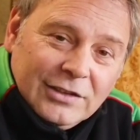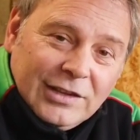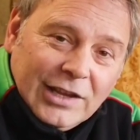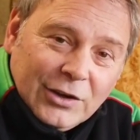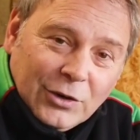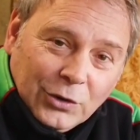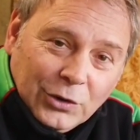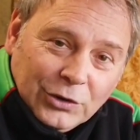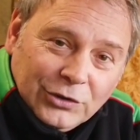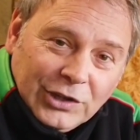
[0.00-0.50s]

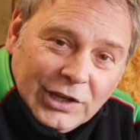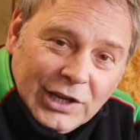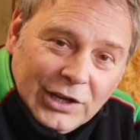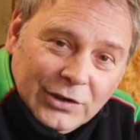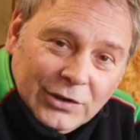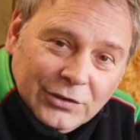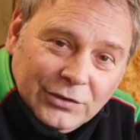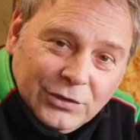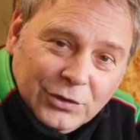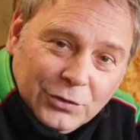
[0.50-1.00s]
technology
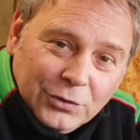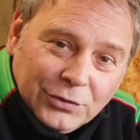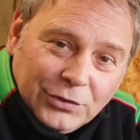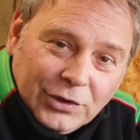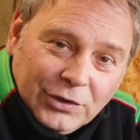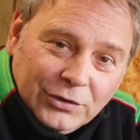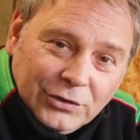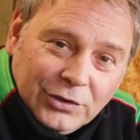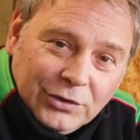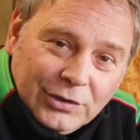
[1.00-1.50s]
here at
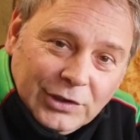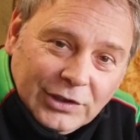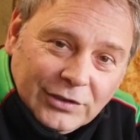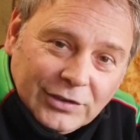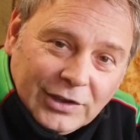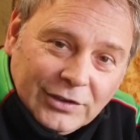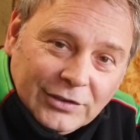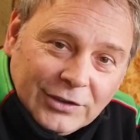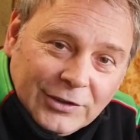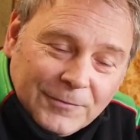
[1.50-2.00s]
Silverstone Shooting
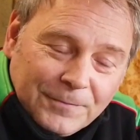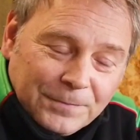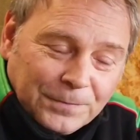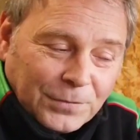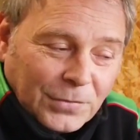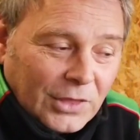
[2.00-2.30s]
Centre.